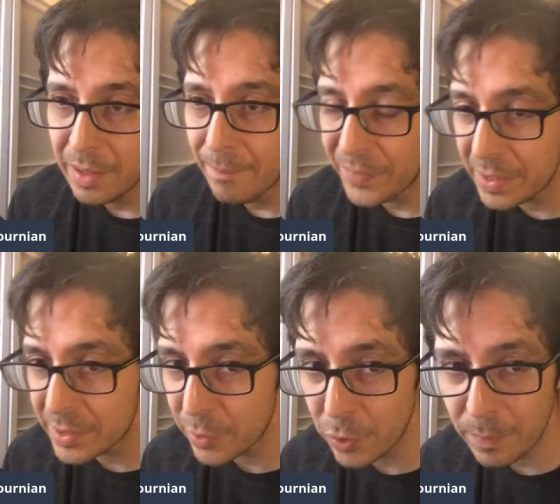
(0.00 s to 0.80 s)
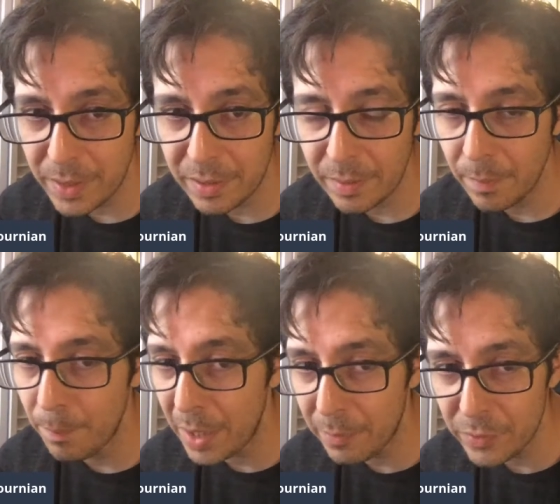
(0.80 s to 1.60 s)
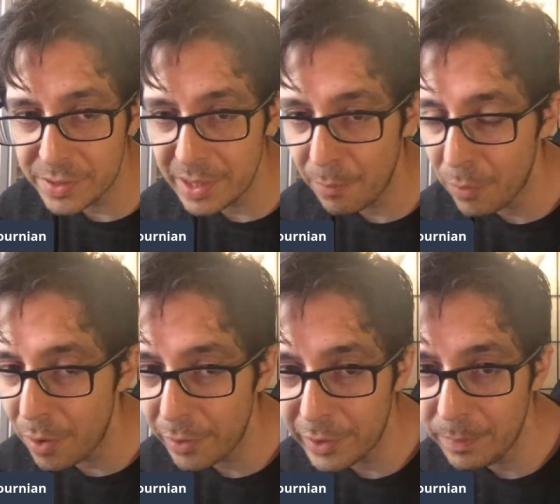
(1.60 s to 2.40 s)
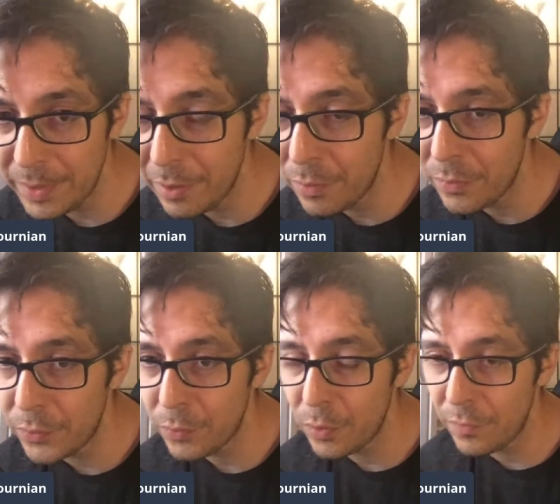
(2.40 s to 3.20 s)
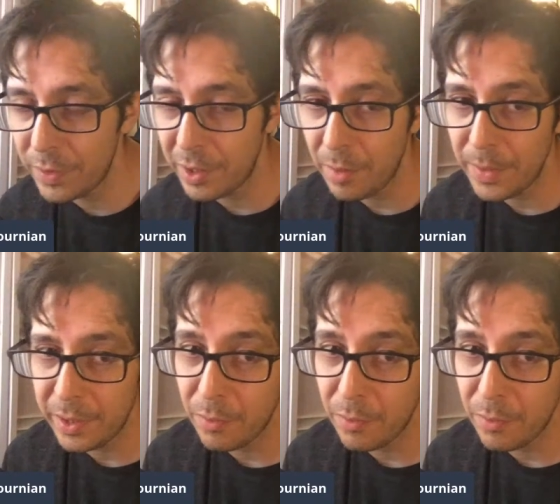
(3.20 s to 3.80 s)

discernment bubbles that we're all going to be going through over the coming year.